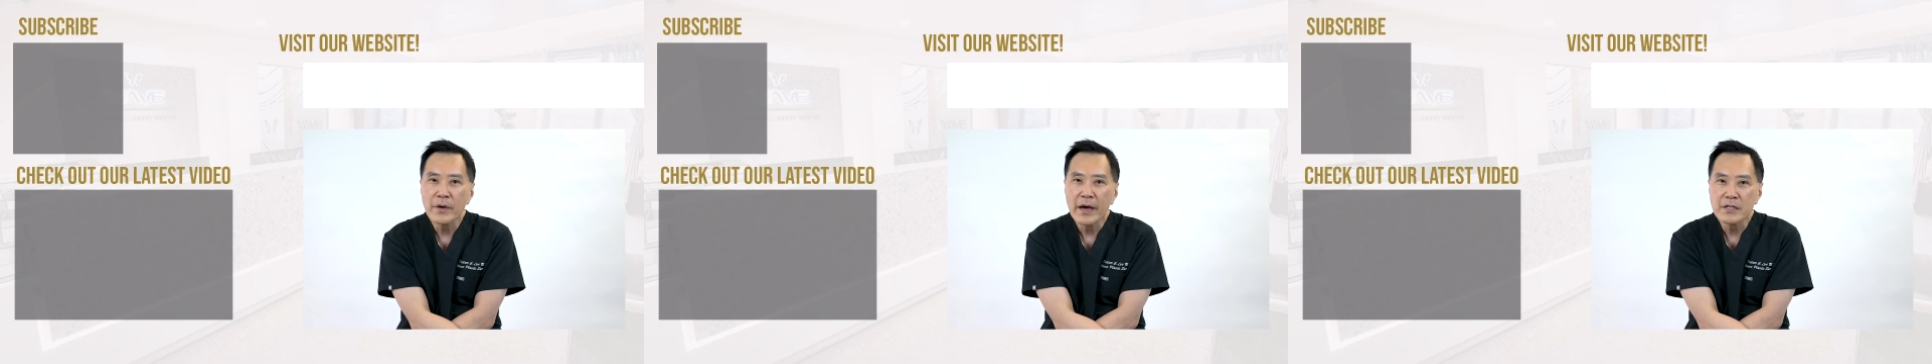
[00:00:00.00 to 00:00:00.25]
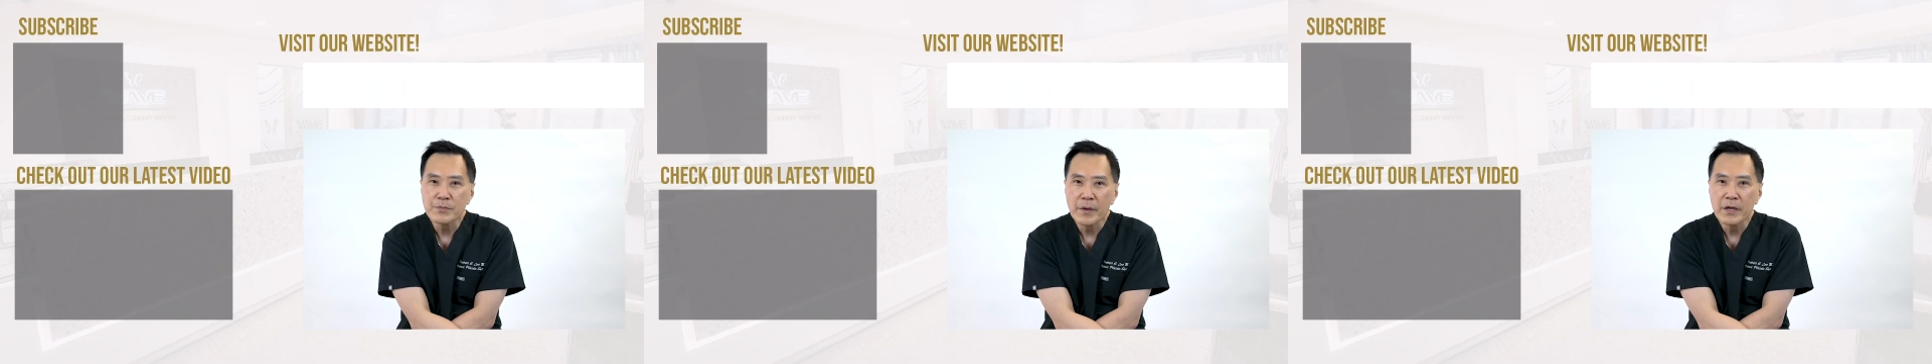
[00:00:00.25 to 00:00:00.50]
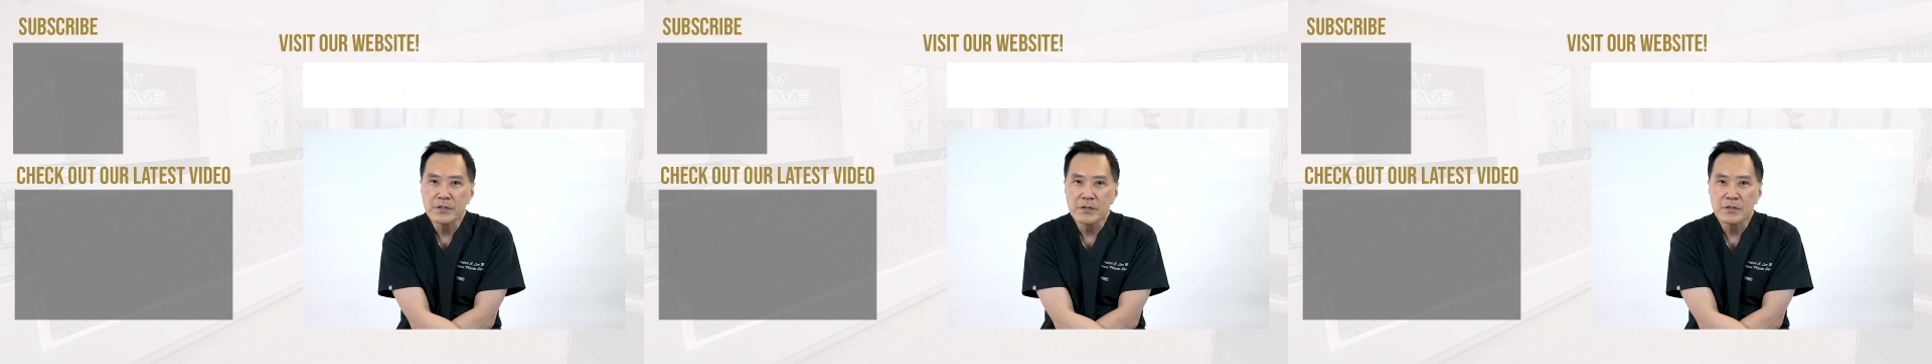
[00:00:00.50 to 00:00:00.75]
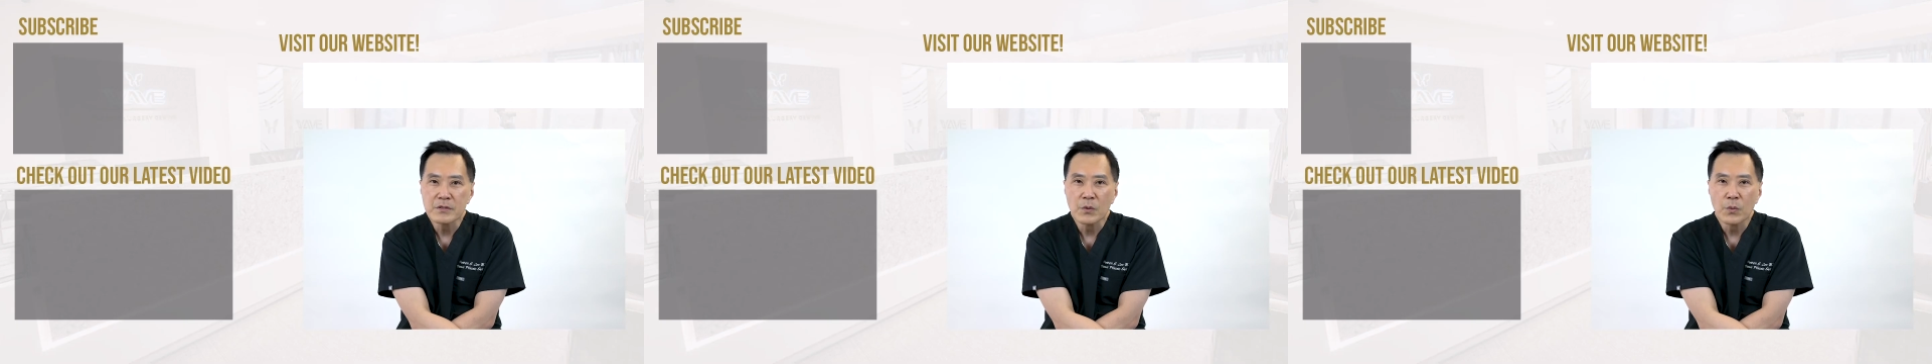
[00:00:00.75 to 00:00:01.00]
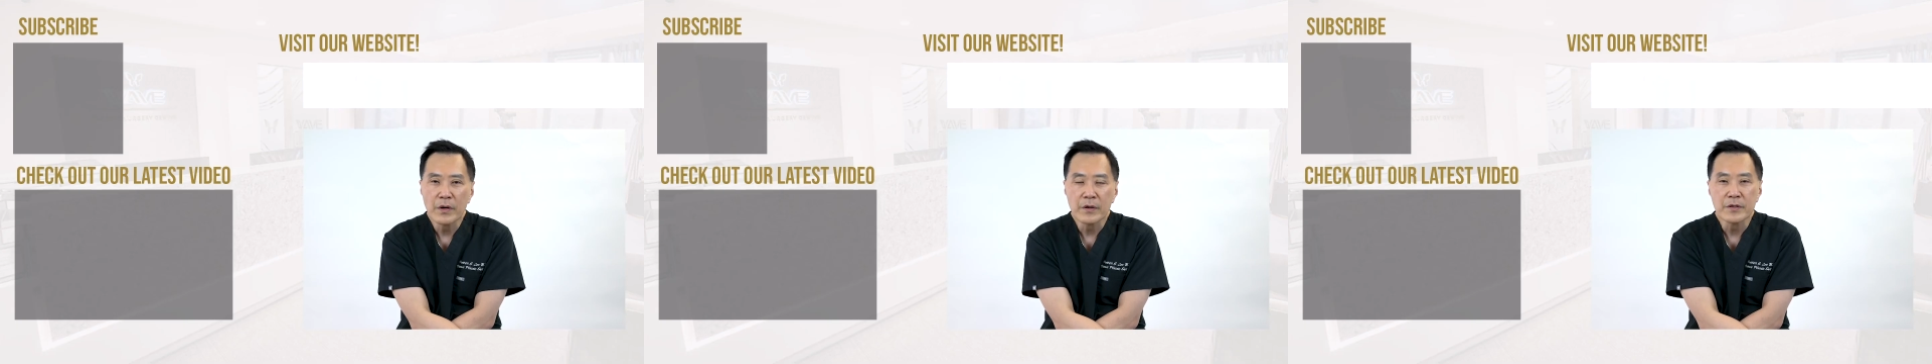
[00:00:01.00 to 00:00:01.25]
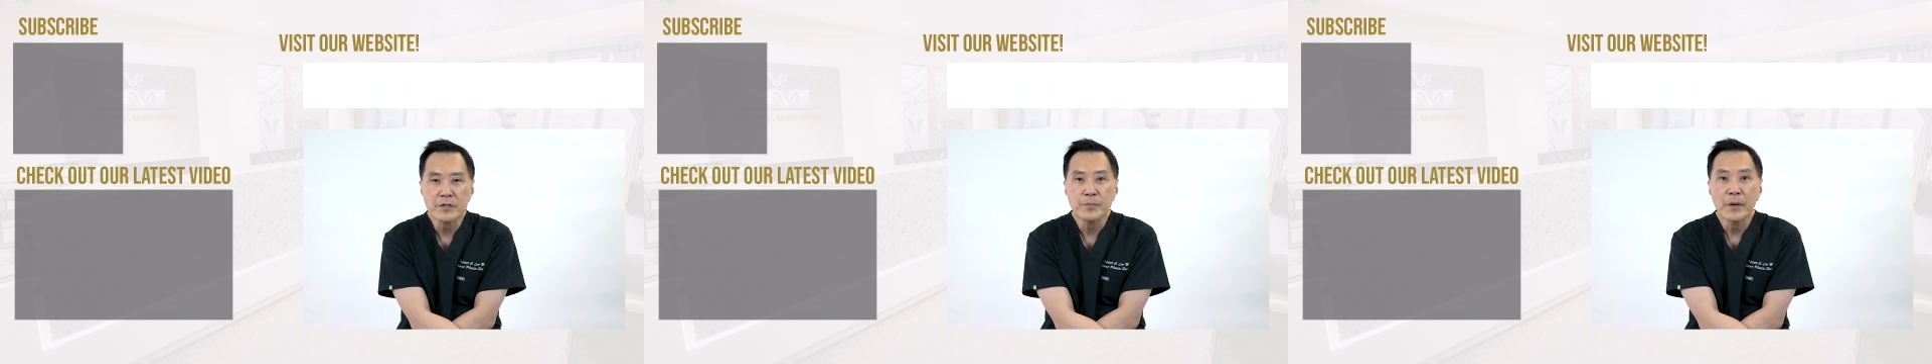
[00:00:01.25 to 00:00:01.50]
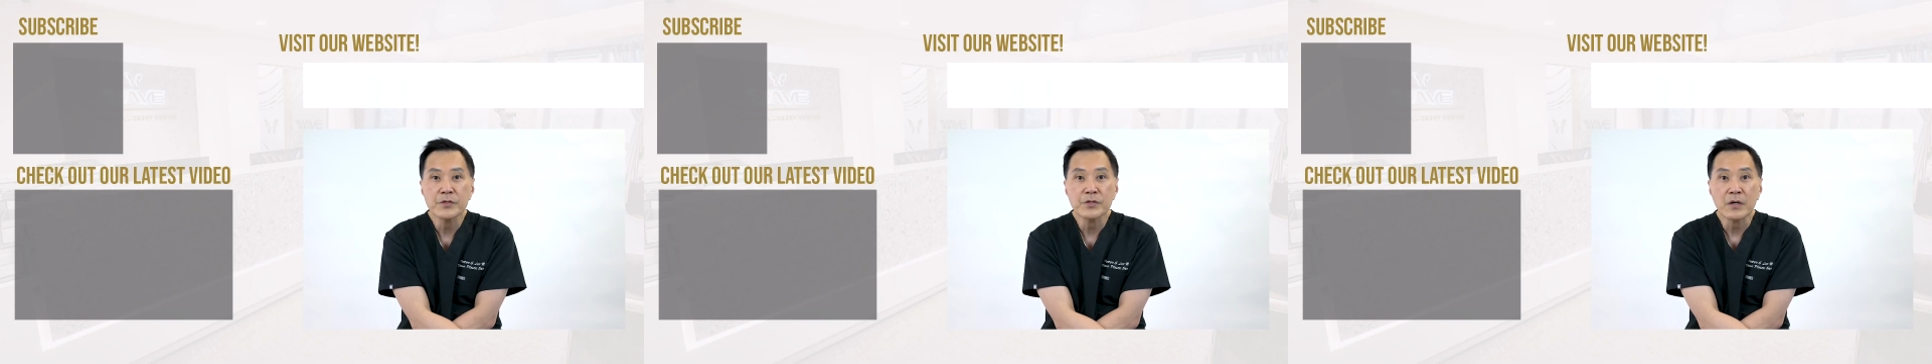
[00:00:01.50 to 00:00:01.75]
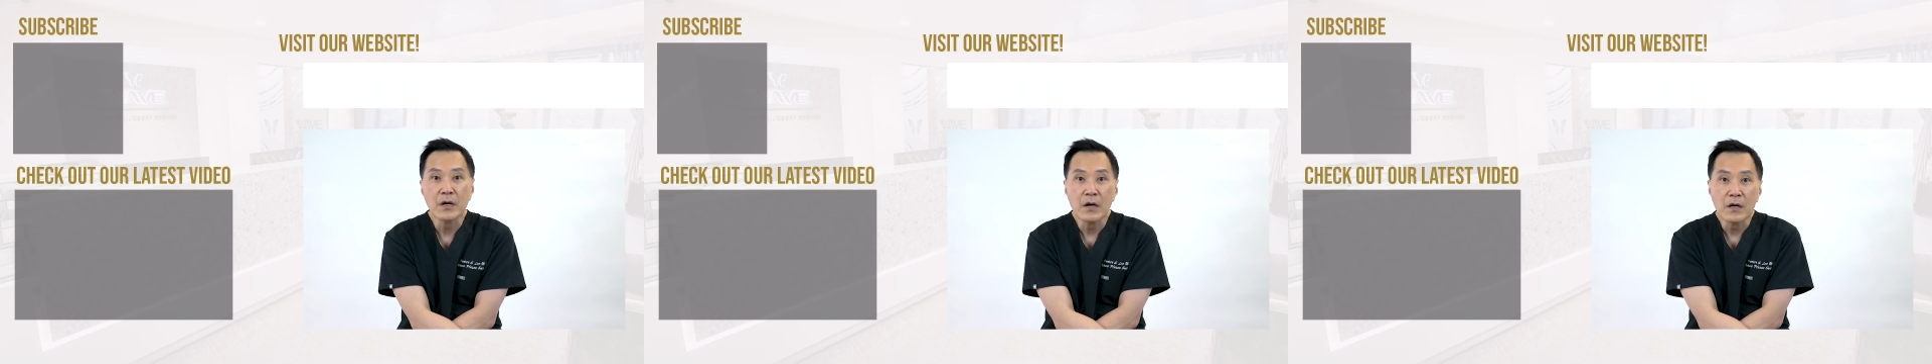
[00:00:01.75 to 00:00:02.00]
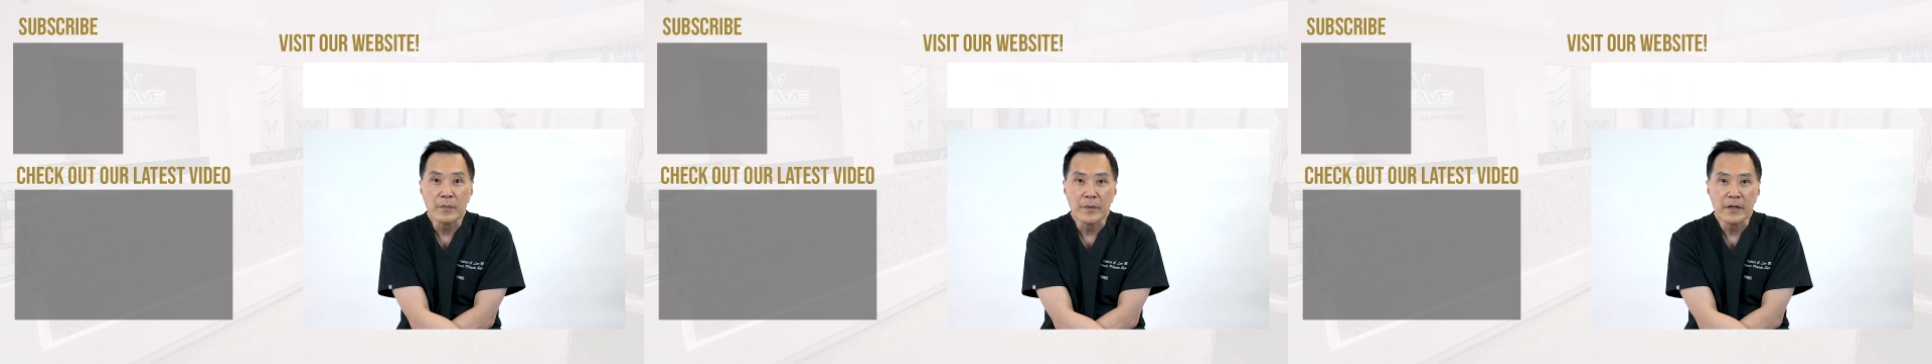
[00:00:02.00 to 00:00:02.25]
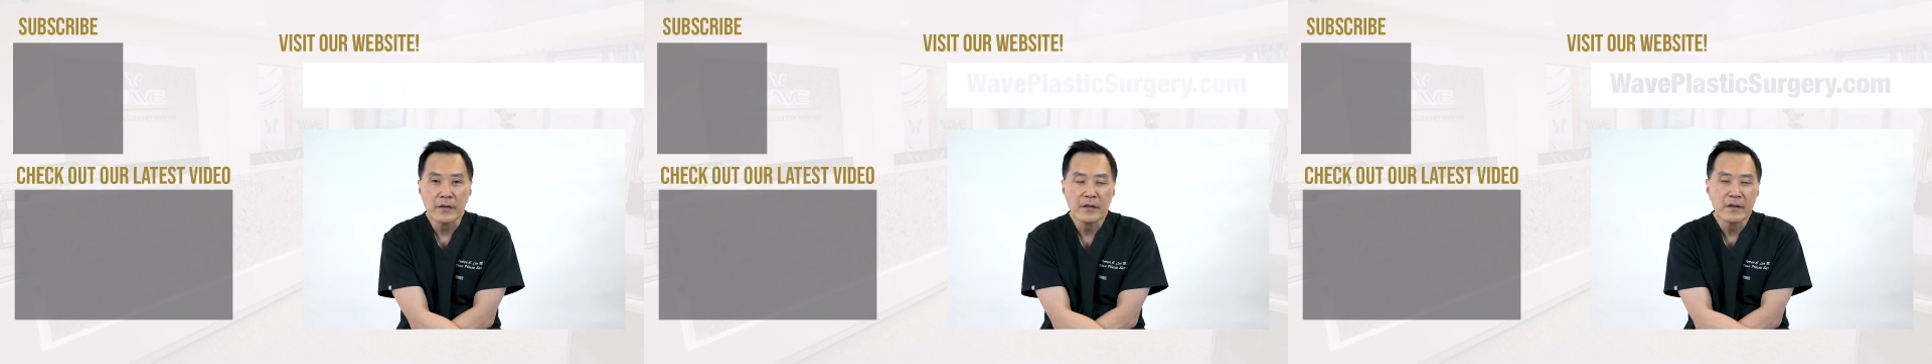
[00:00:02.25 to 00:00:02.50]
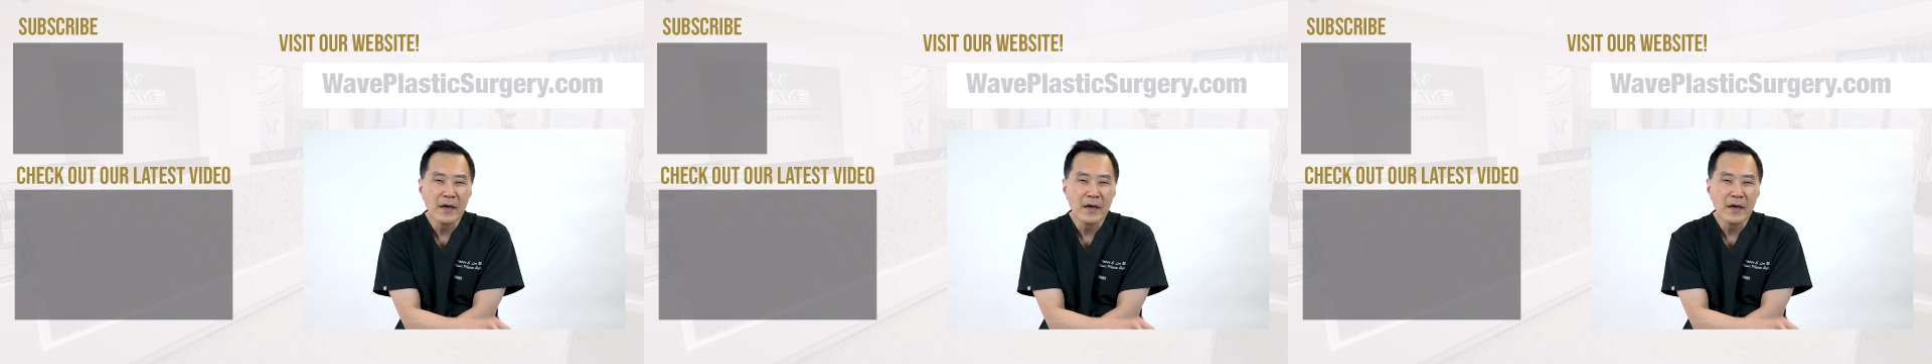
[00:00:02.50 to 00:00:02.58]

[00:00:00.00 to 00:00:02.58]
ask patients to wear a special garment